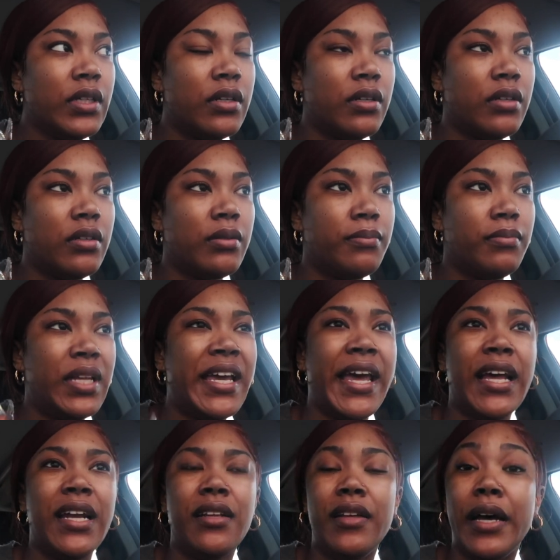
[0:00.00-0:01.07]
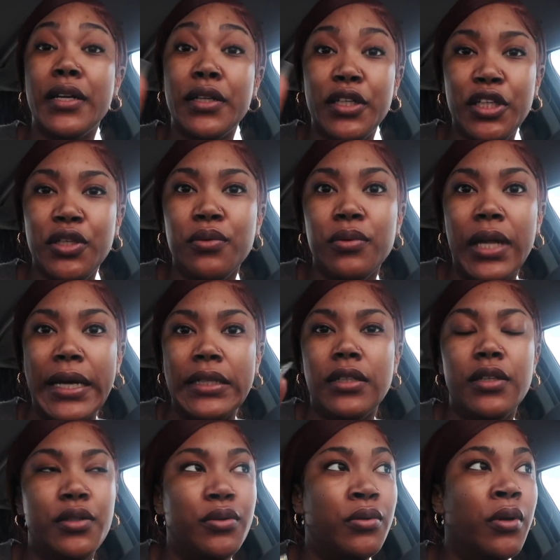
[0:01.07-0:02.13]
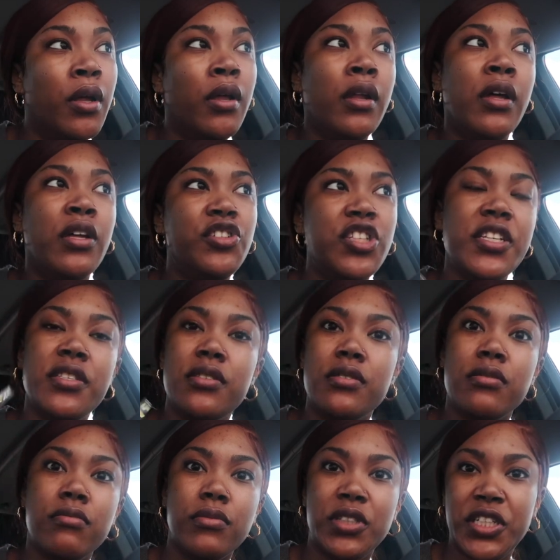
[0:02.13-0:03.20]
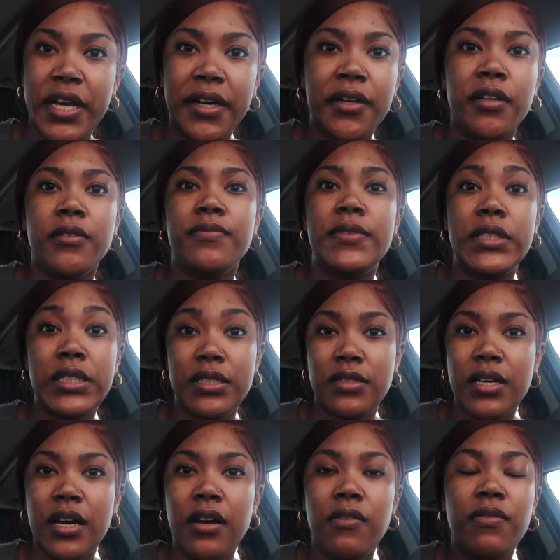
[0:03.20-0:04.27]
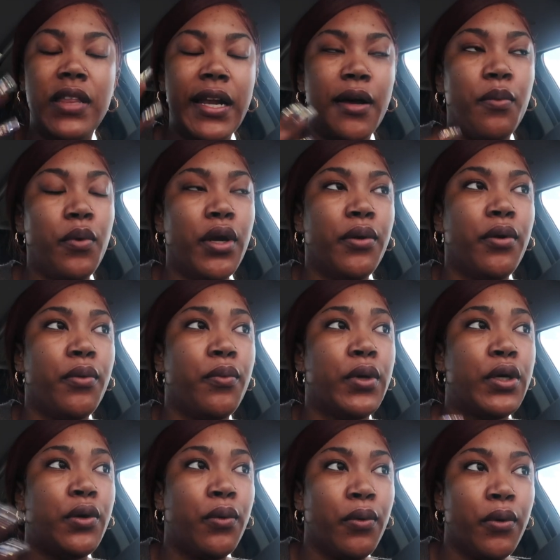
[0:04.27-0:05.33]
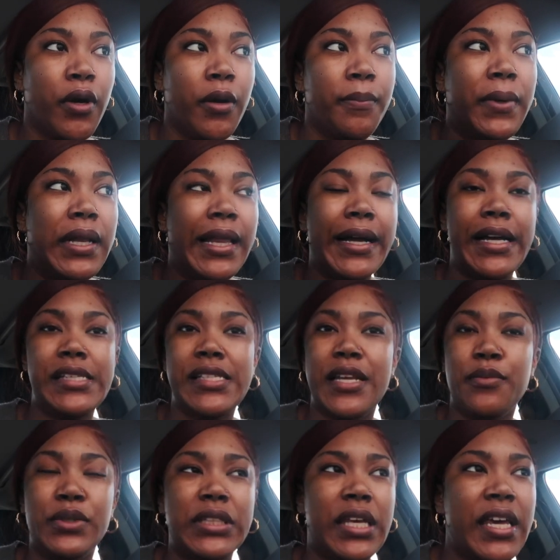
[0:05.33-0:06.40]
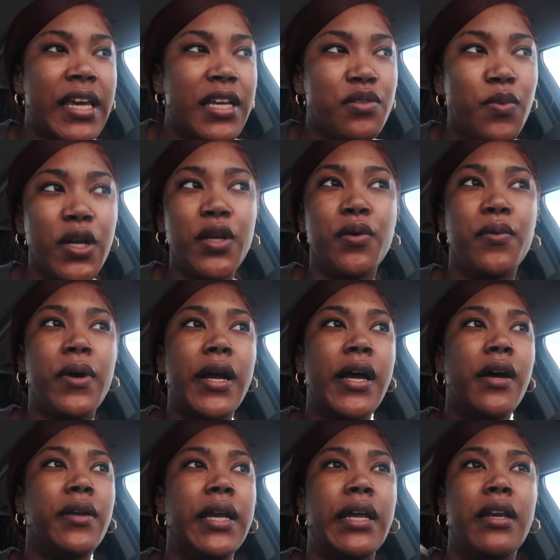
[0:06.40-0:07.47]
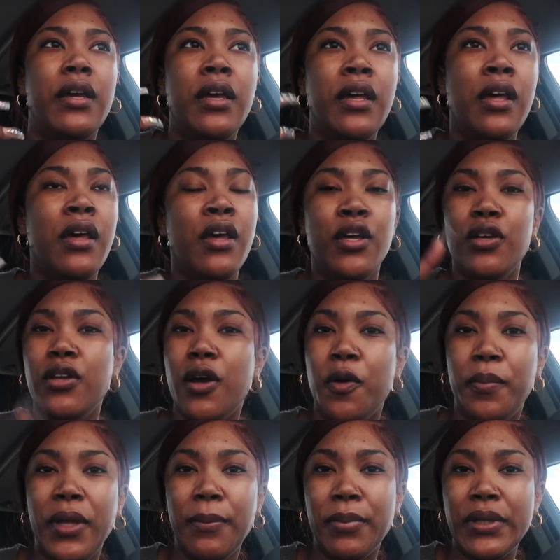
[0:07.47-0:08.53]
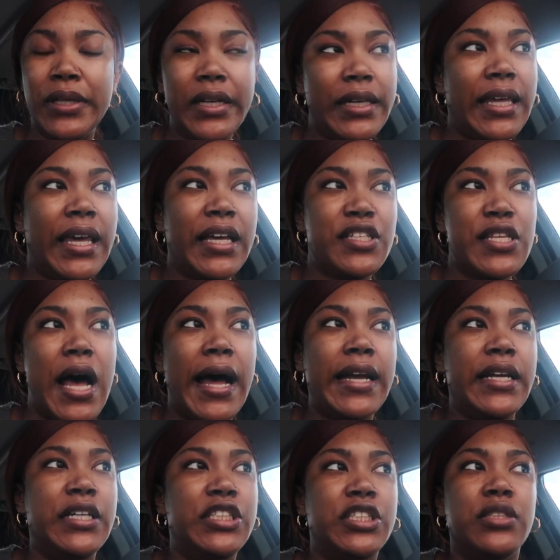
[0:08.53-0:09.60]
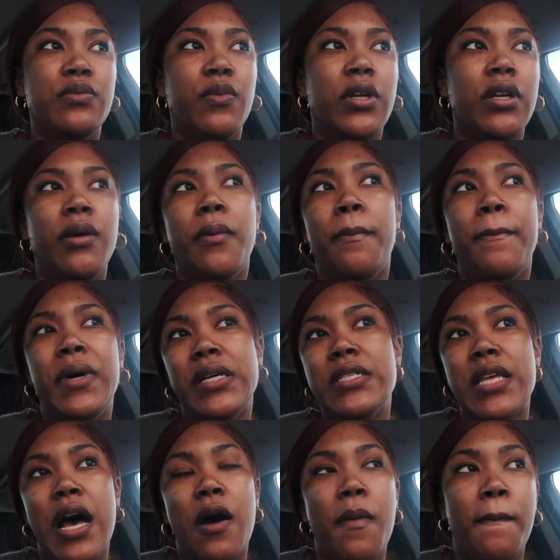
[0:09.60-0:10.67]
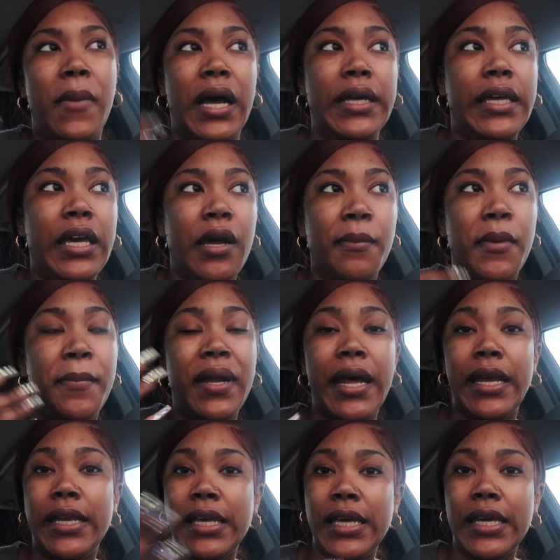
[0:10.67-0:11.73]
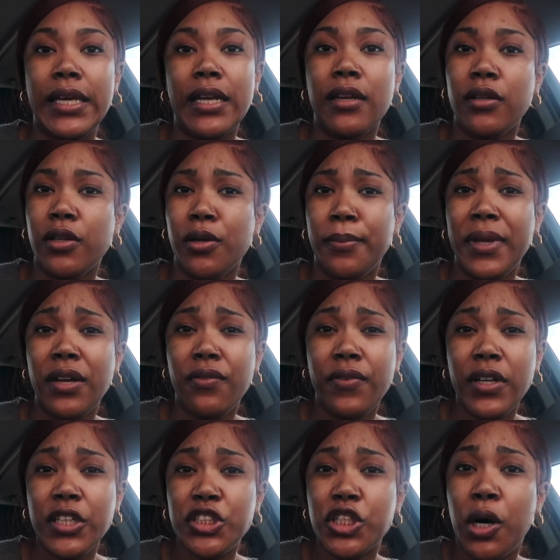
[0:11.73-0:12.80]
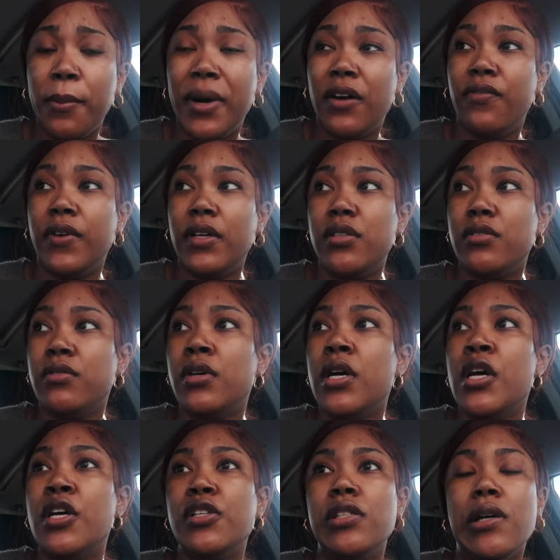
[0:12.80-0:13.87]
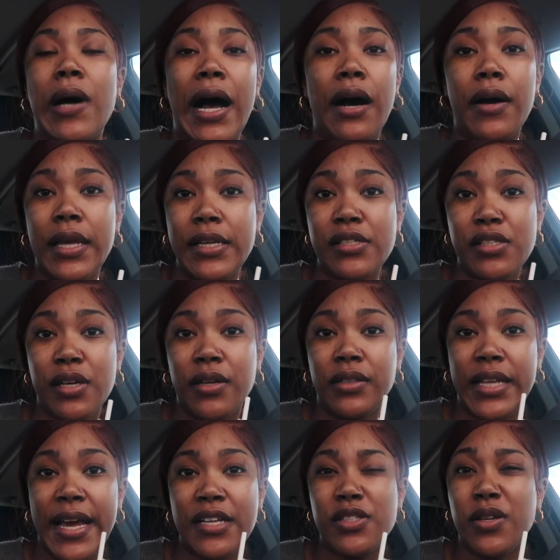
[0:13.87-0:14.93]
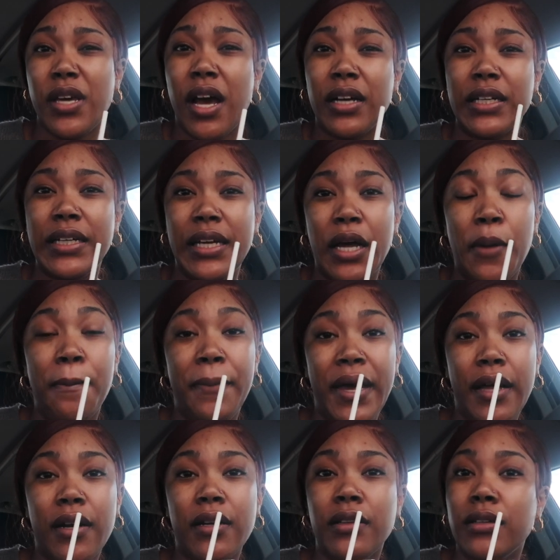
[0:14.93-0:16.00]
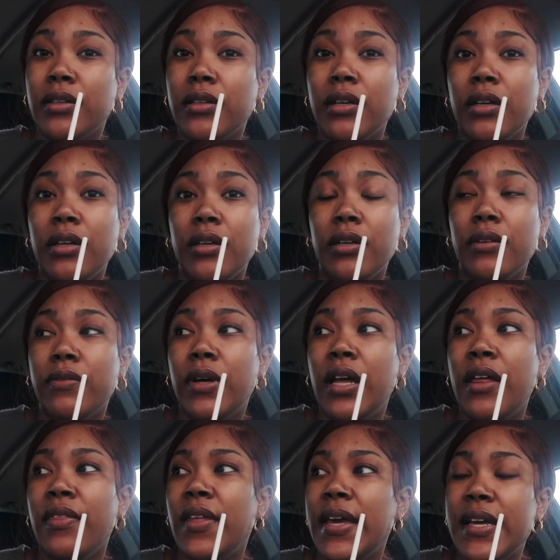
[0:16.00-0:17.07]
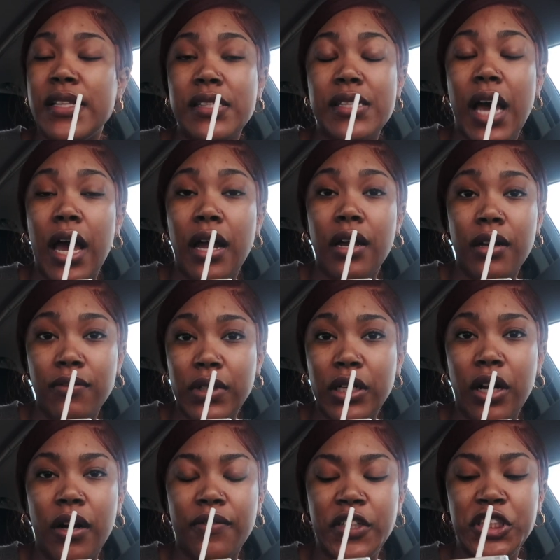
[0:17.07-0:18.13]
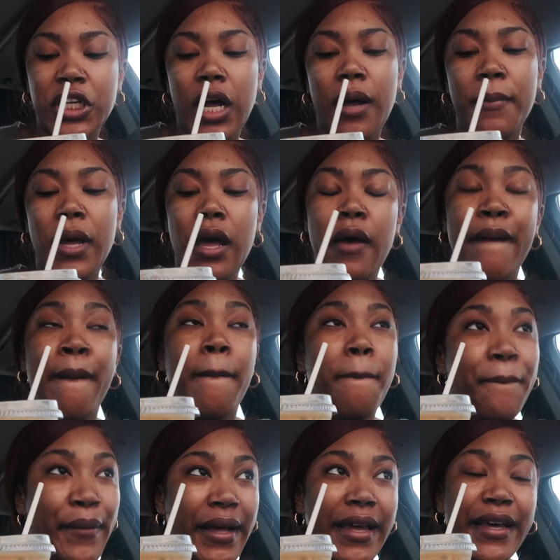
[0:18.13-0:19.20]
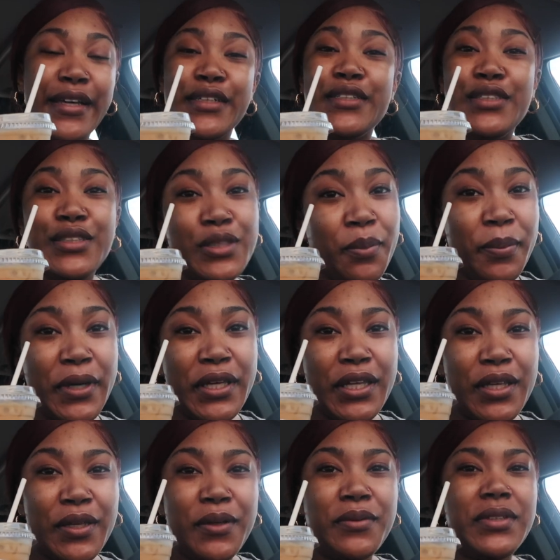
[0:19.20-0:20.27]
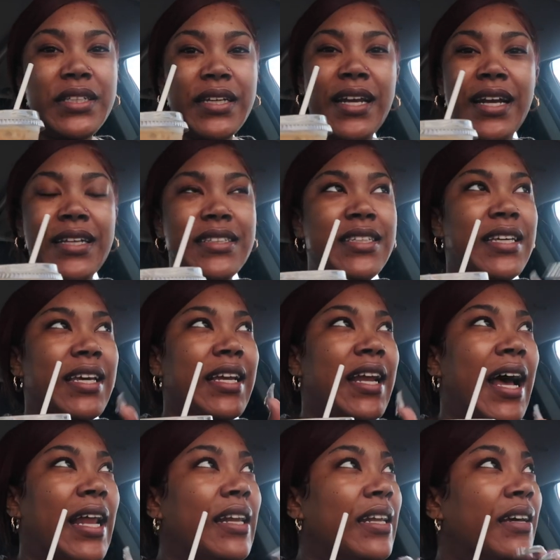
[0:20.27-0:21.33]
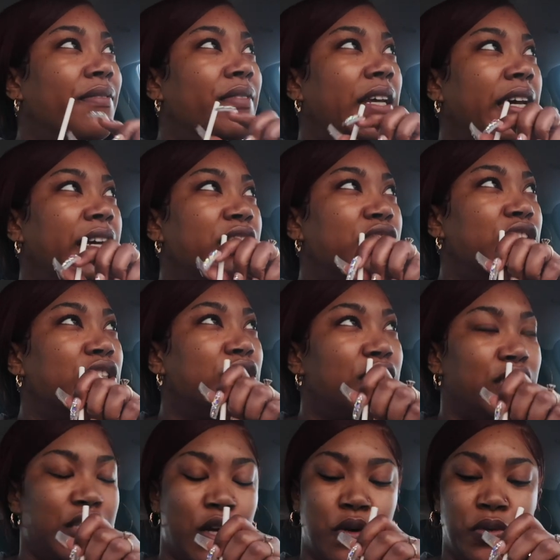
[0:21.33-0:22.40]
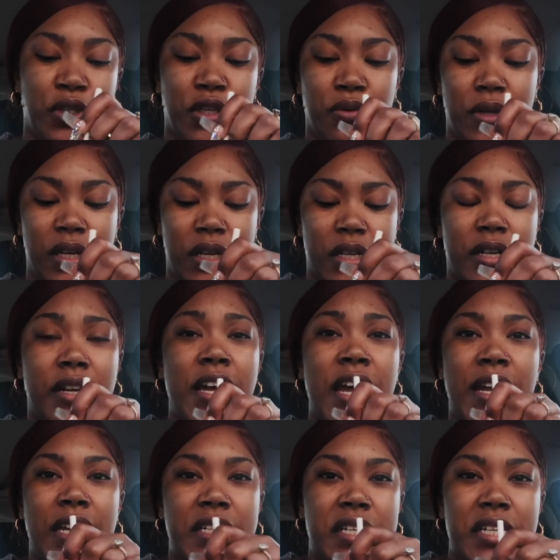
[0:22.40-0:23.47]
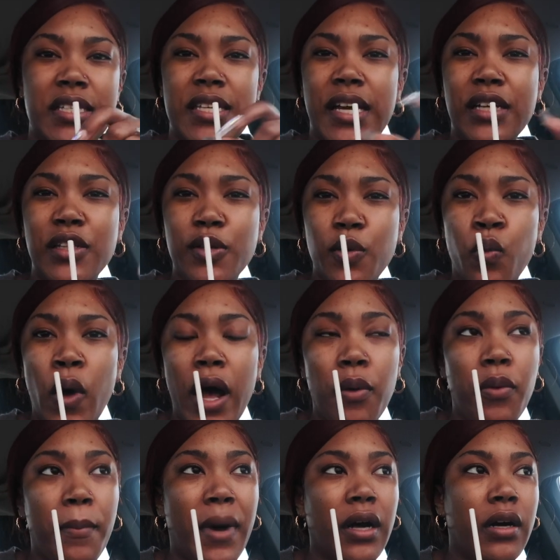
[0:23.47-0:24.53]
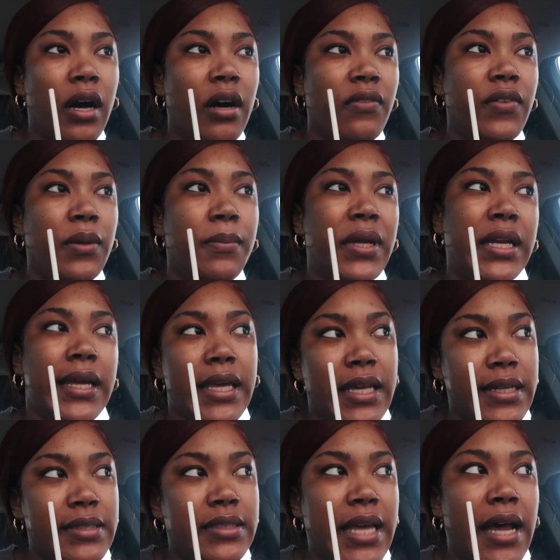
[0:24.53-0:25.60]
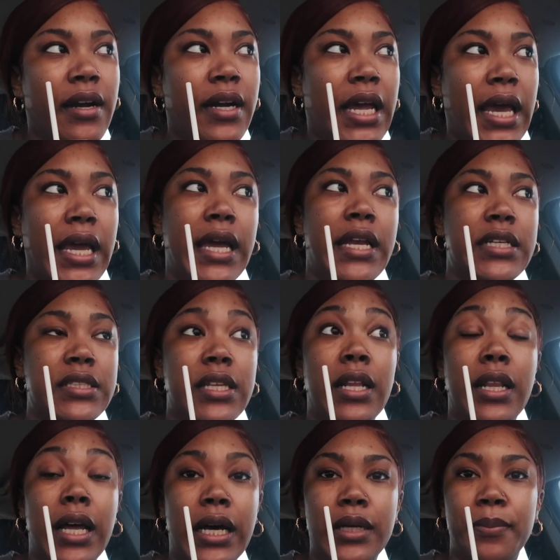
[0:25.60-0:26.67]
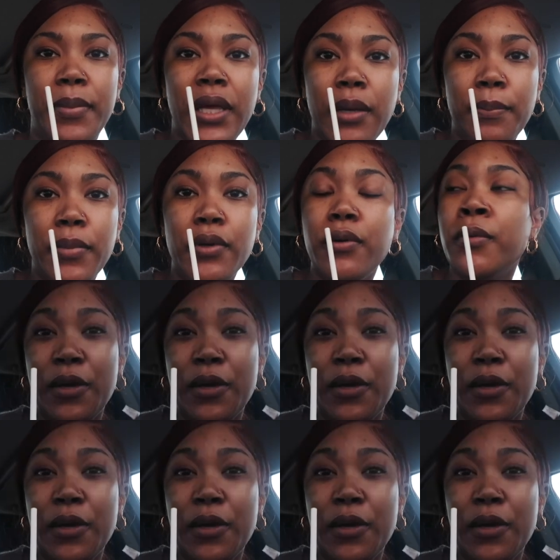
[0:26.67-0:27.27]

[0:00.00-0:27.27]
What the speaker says: They had a lot of cute like little just decorative stuff that I wanted to record, but like I said, it was kids running around and, you know, people looking. So I didn't just want to bust out my camera, but I did get a little bit of footage on my phone, so I'll insert that so y'all can get a better look of the inside of the coffee shop. But super cute, 10 out of 10. I loved it. It's so cute in there. They did take a little while with my coffee, but it is Saturday and it's a lot of people.